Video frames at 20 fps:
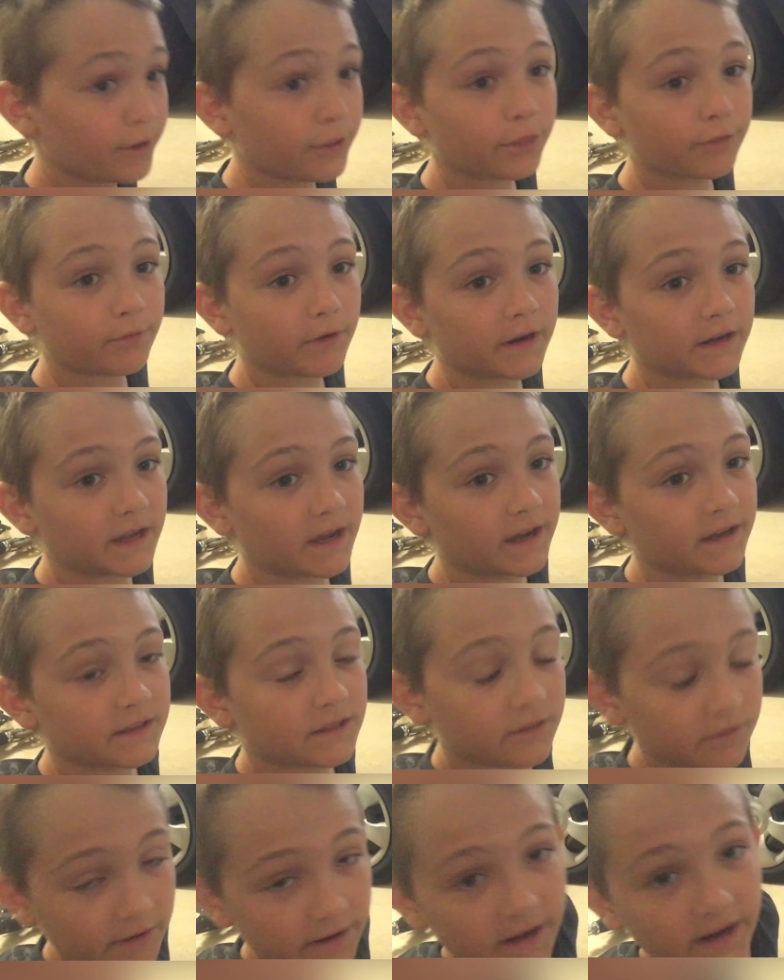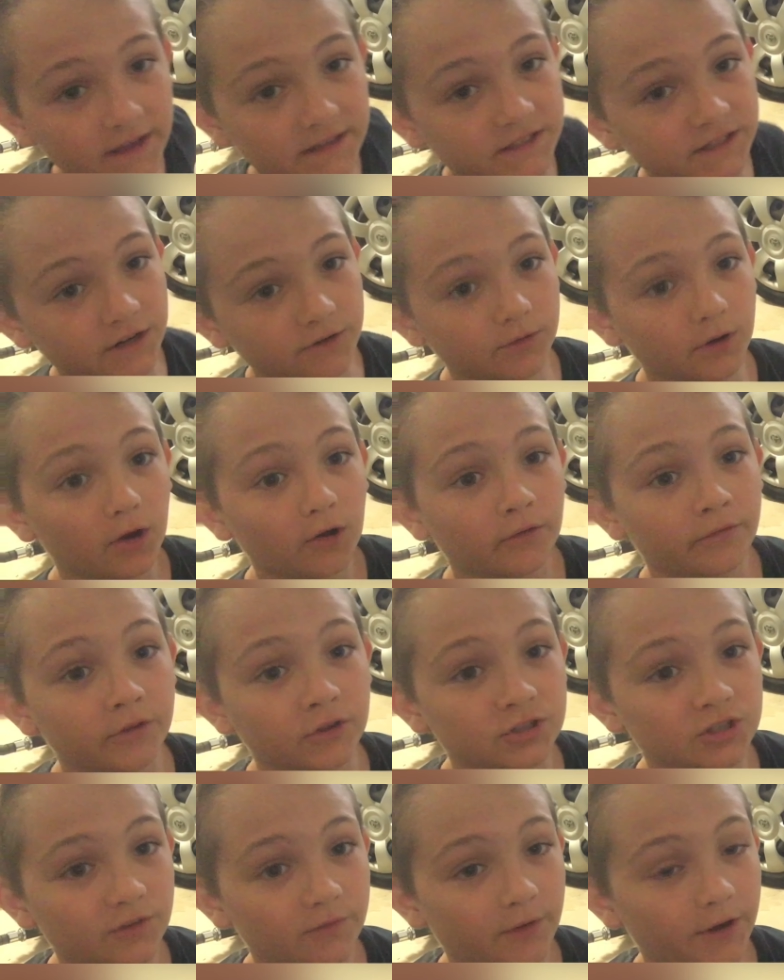3 days in a row of
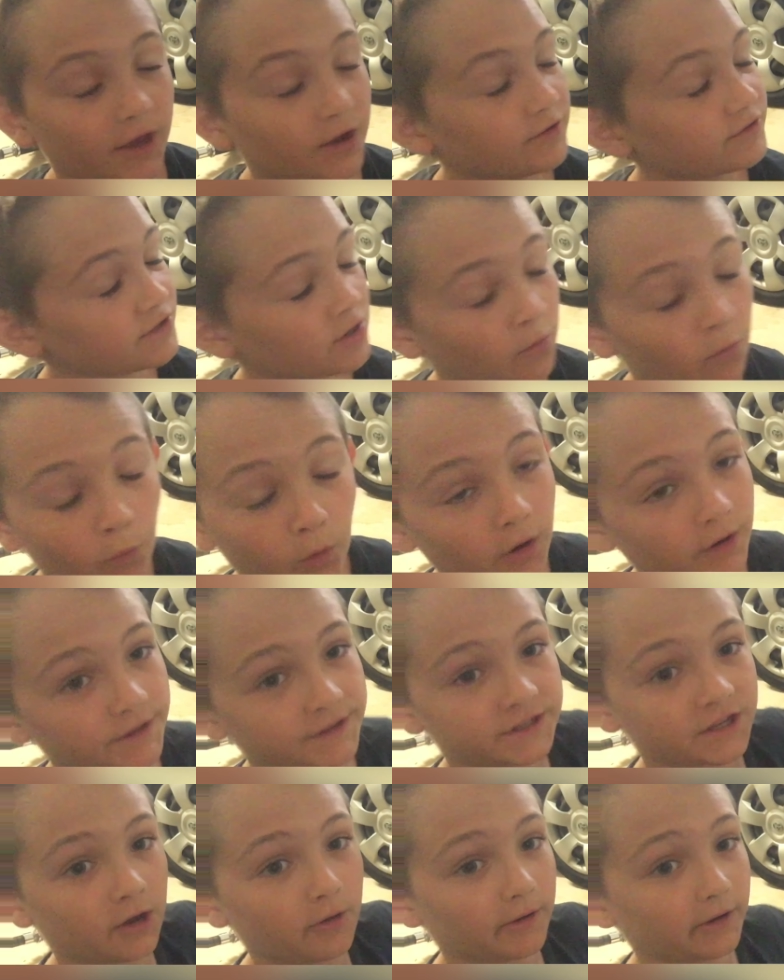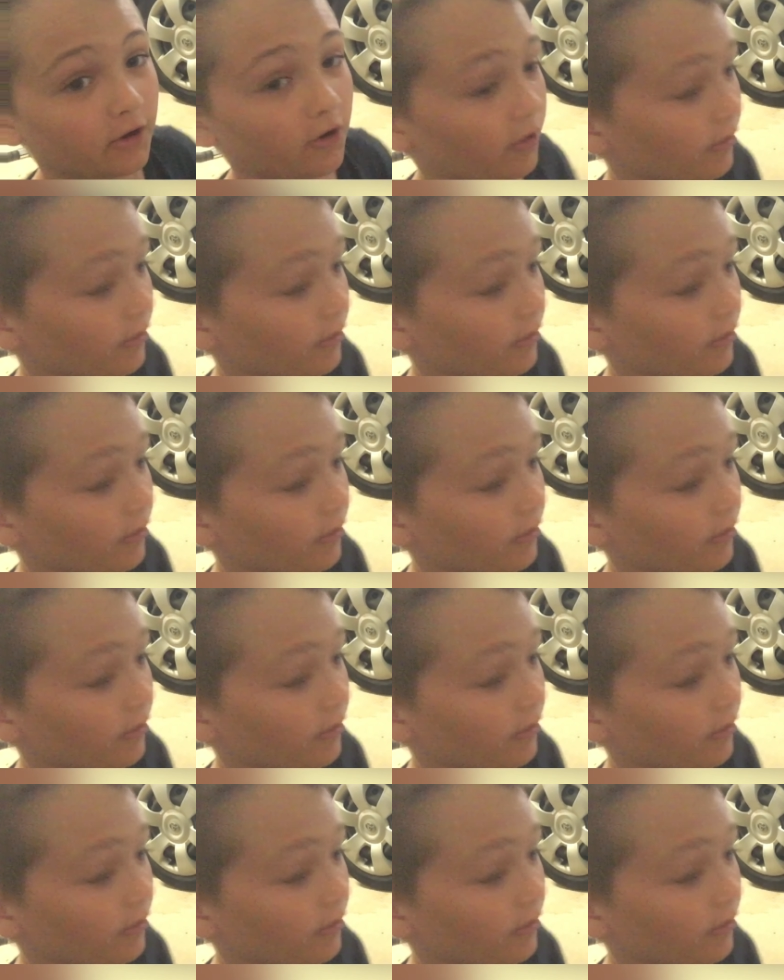YouTube videos. What is going on?